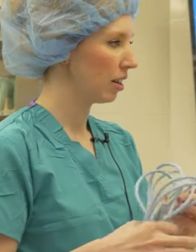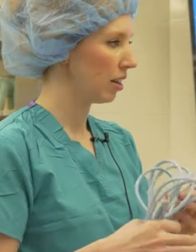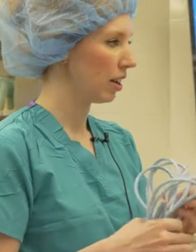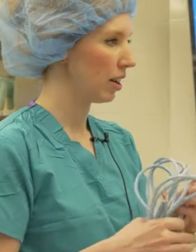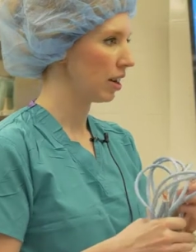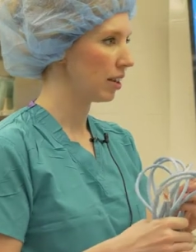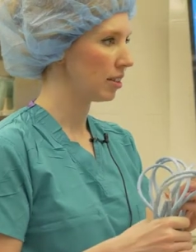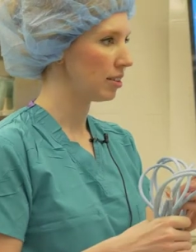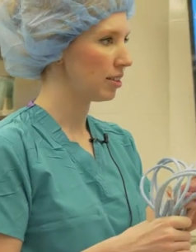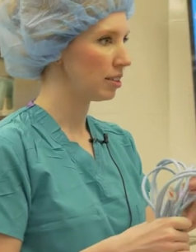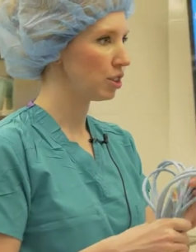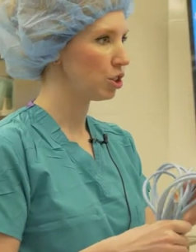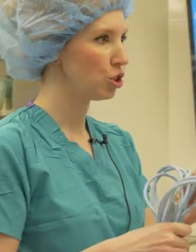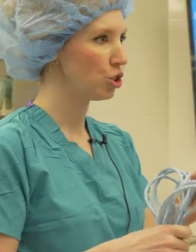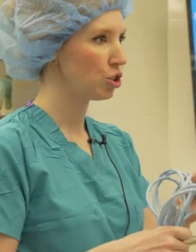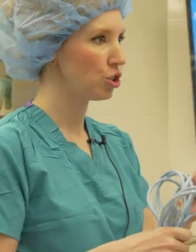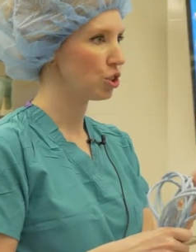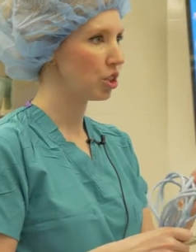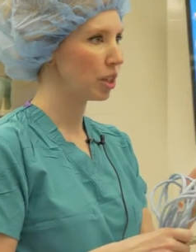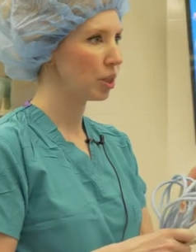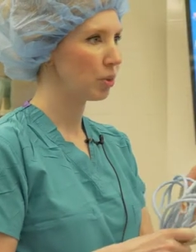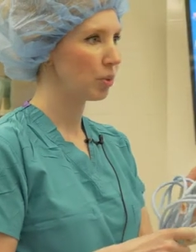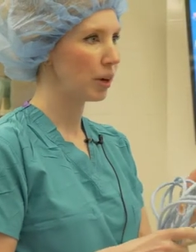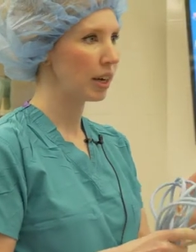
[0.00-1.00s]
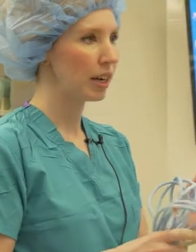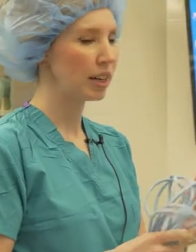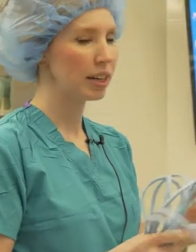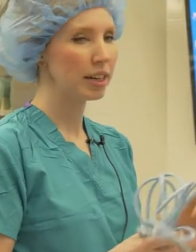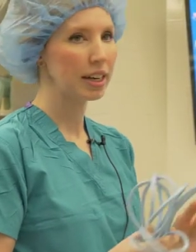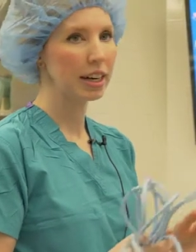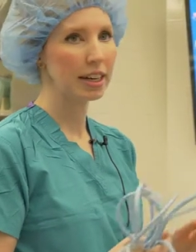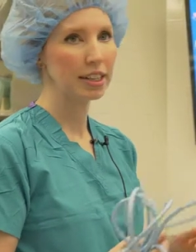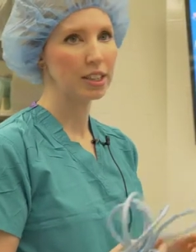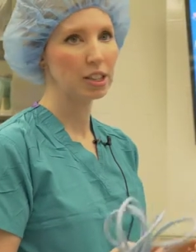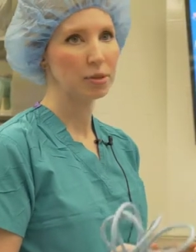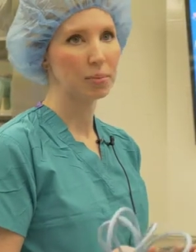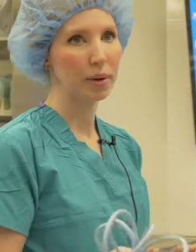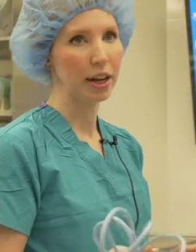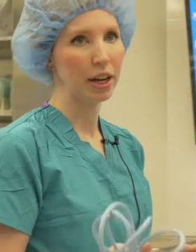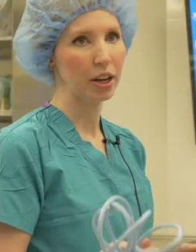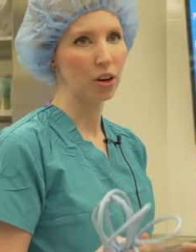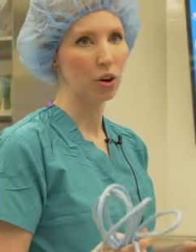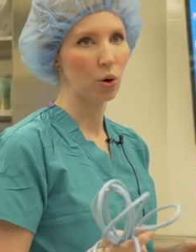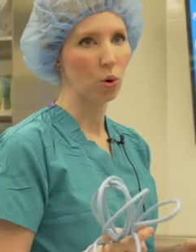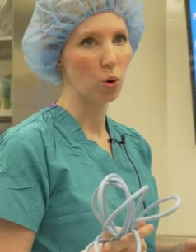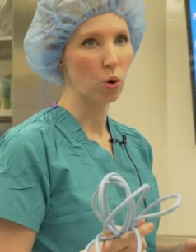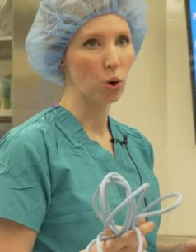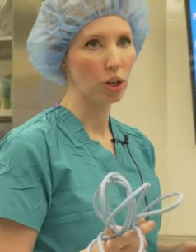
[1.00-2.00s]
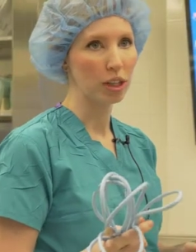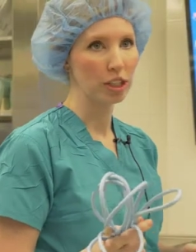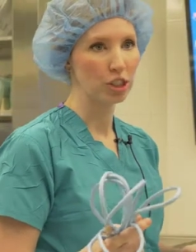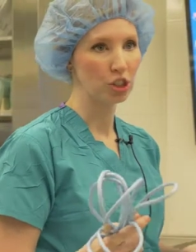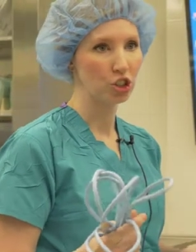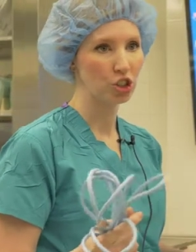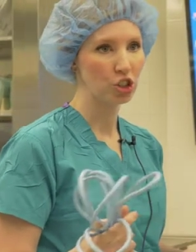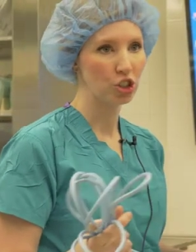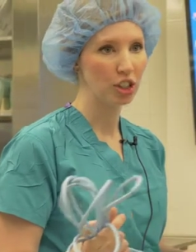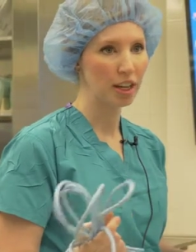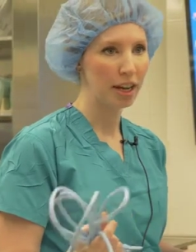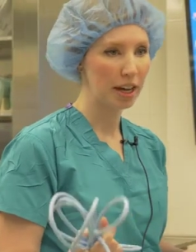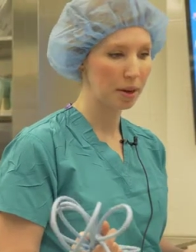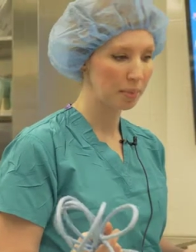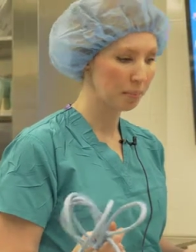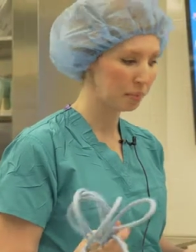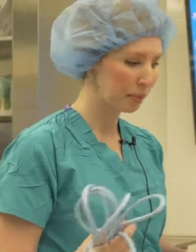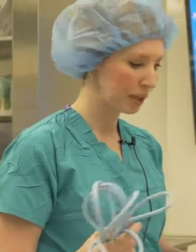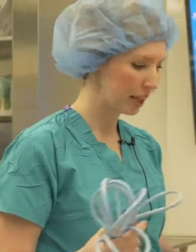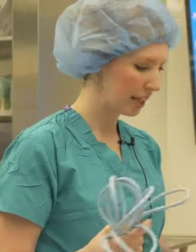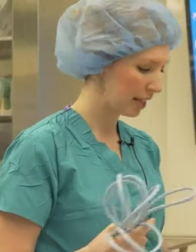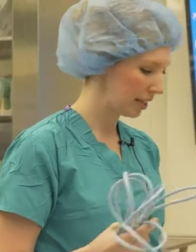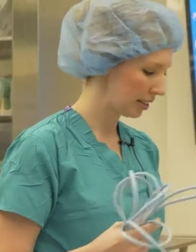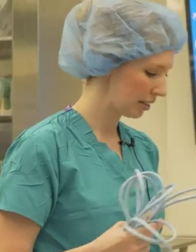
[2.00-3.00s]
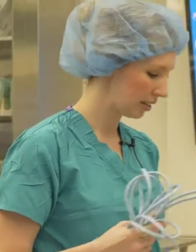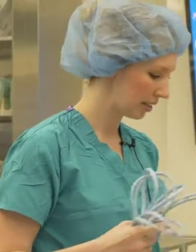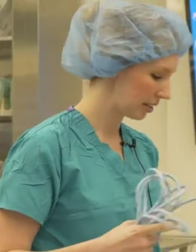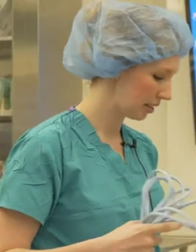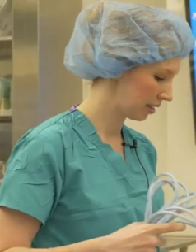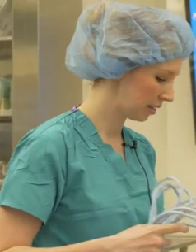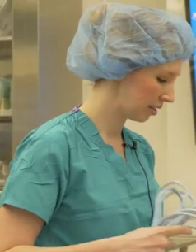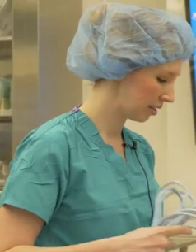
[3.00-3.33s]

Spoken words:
It's usually recognized by an orange nameplate.